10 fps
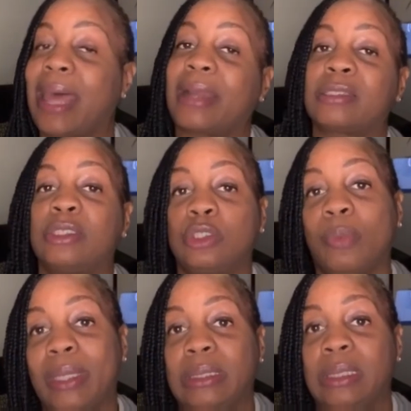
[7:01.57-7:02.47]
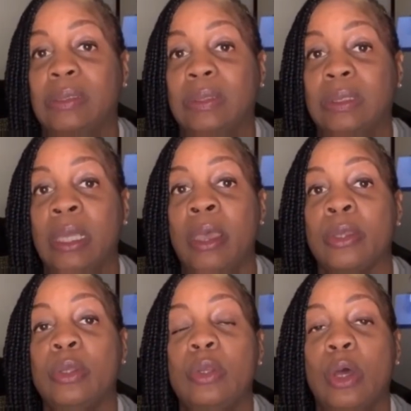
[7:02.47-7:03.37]
of situations,
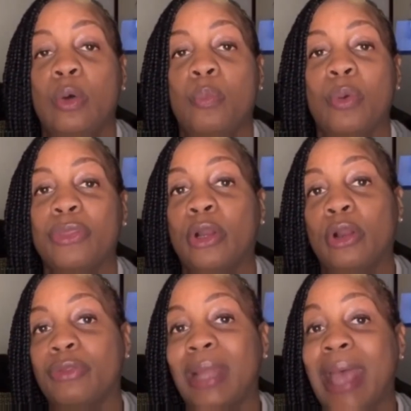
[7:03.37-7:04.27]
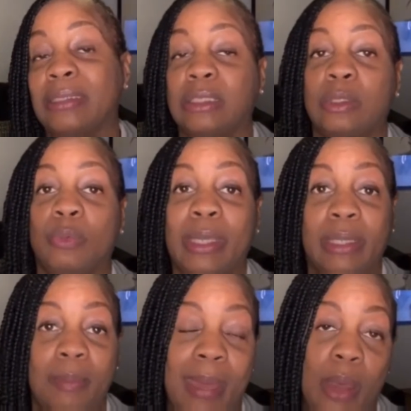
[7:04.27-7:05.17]
with her that I just don't care
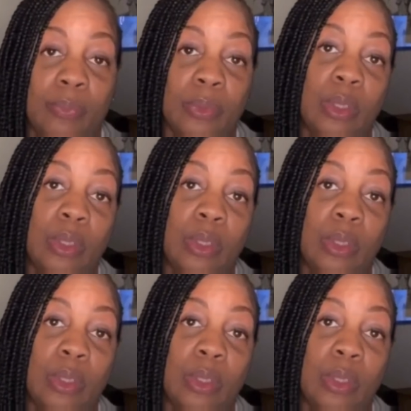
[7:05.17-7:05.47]
about,